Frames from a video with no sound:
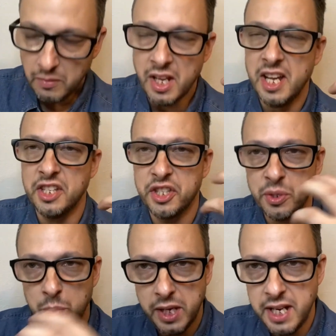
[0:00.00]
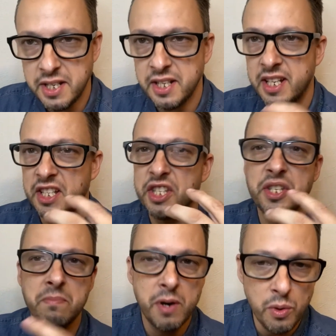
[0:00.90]
It's sweet, it's
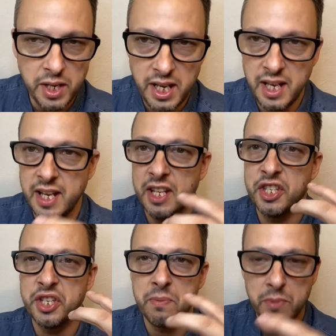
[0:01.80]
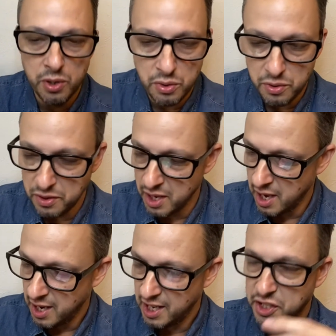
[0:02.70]
smoky, it's smooth,
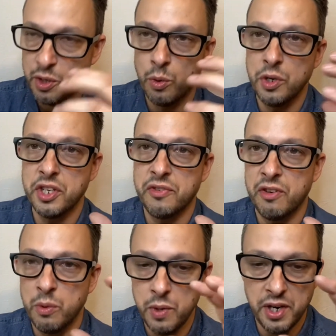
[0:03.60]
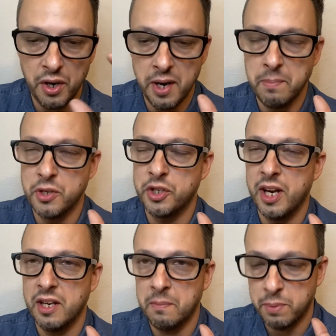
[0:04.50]
it's gorgeous for the winter. It
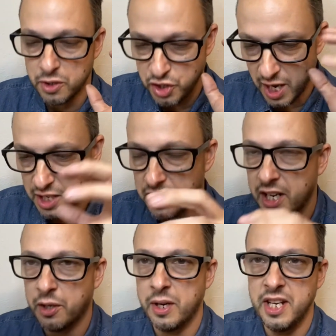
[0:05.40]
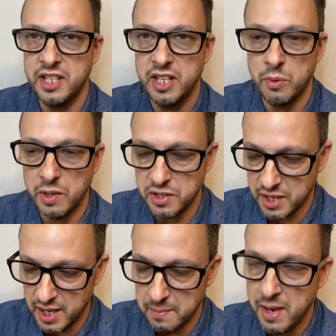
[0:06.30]
projects like crazy in the
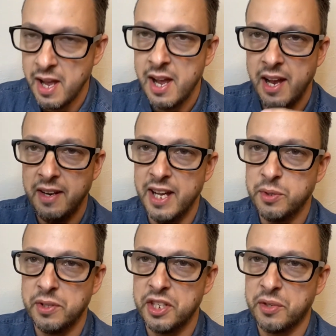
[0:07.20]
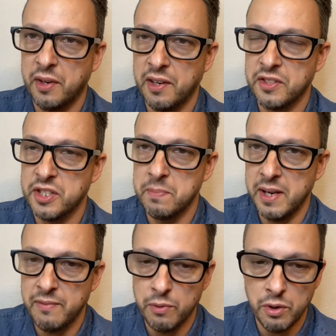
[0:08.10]
wintertime, and that's what this fragrance is
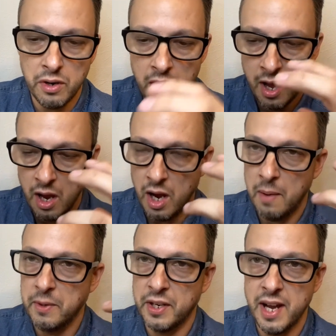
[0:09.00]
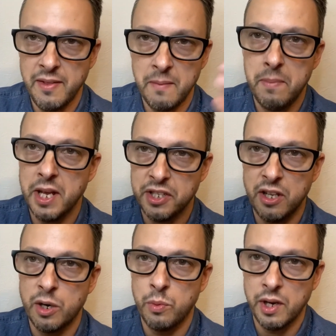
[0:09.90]
made for. You're gonna have the best
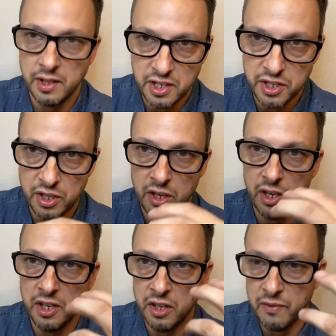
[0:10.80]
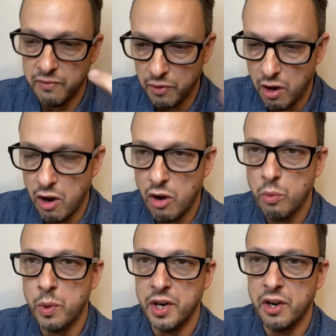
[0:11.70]
luck wearing this in the
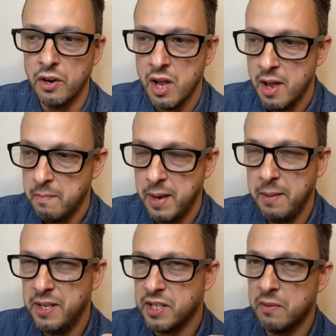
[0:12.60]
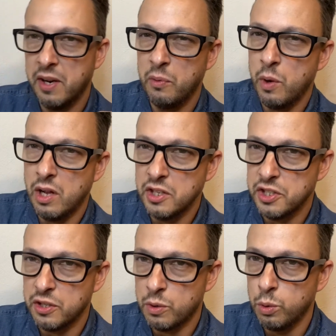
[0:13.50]
fall, winter, maybe some well
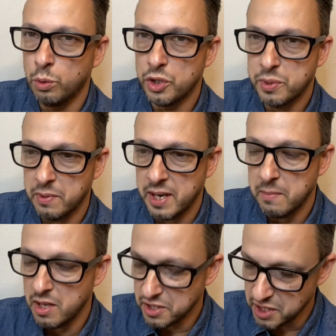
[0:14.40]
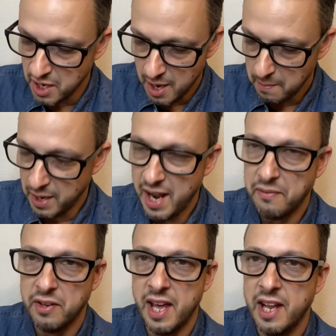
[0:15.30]
into the cooler spring months. But
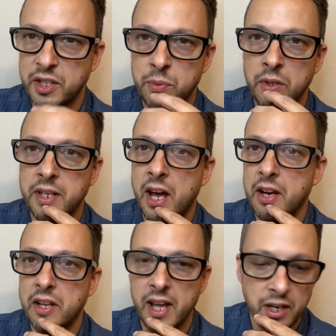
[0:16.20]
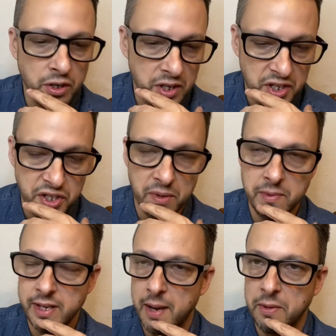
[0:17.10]
after that, it's really not all that good in the
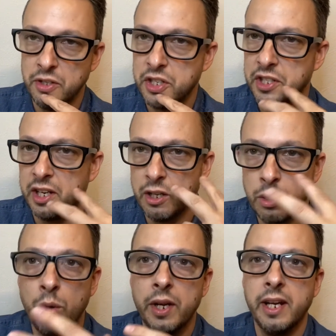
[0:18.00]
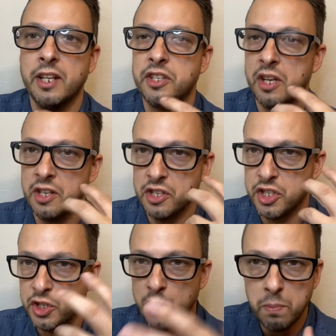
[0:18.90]
summertime. It'll just get cloying and just
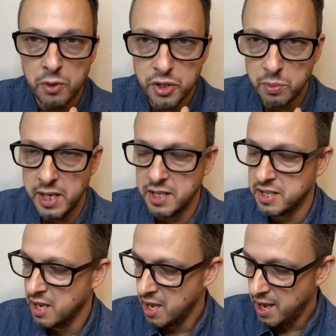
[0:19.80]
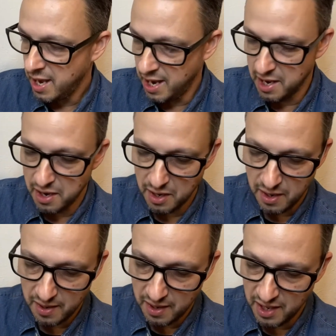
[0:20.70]
super sweet, and
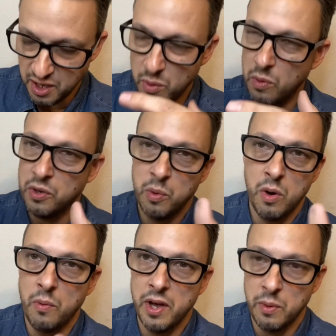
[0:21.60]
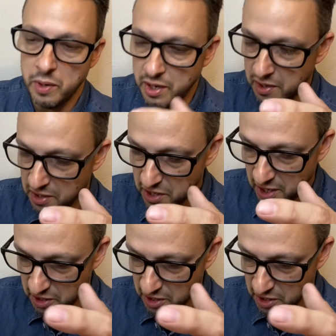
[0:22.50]
you won't want to wear it in the